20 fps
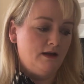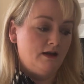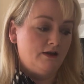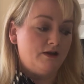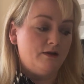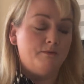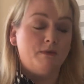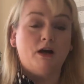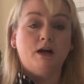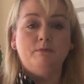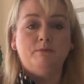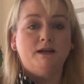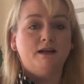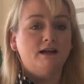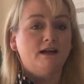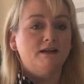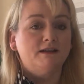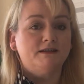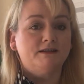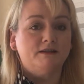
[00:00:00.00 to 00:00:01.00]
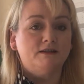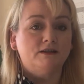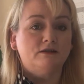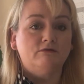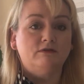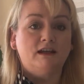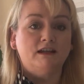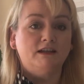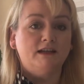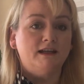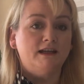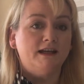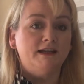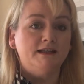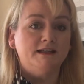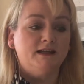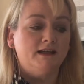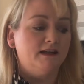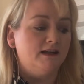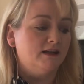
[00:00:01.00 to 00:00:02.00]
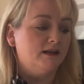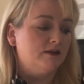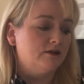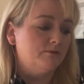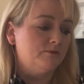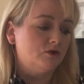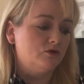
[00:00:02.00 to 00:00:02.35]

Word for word: that might be an answer to regulating an income